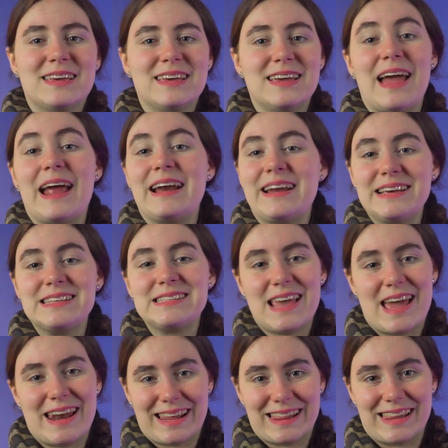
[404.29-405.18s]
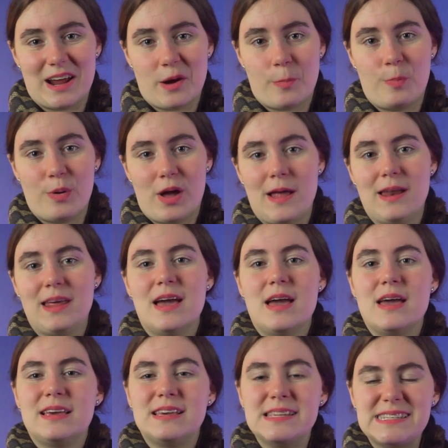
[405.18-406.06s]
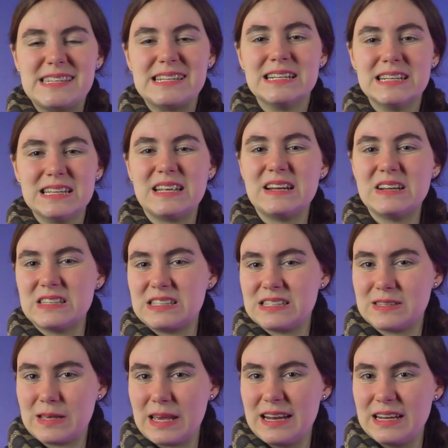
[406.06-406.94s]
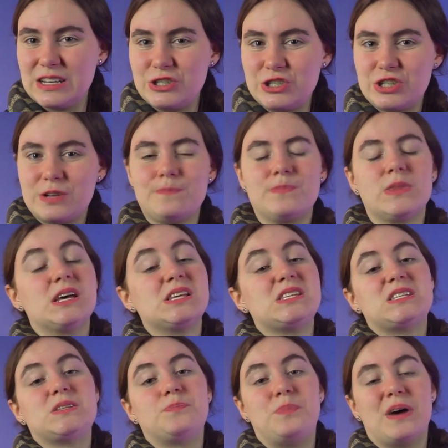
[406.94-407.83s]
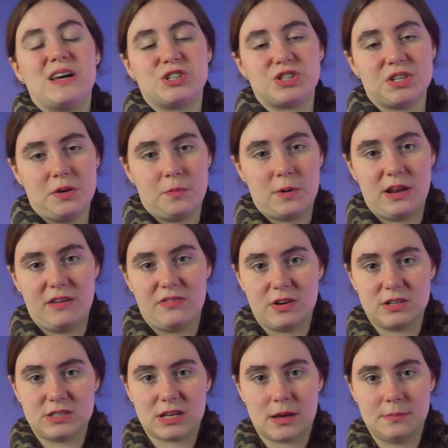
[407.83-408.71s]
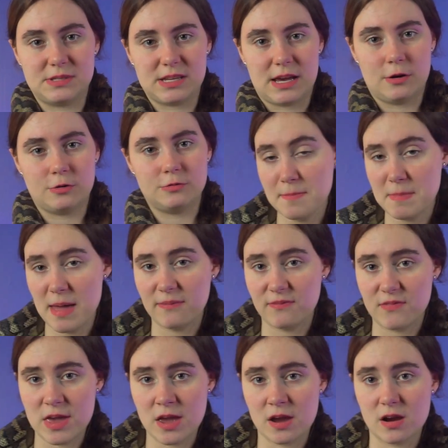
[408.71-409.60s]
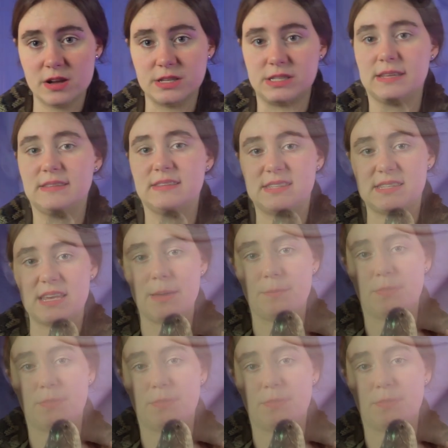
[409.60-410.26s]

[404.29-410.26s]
And he's getting there, but he's still a little skittish, especially when he first comes out. I met Fingers in the same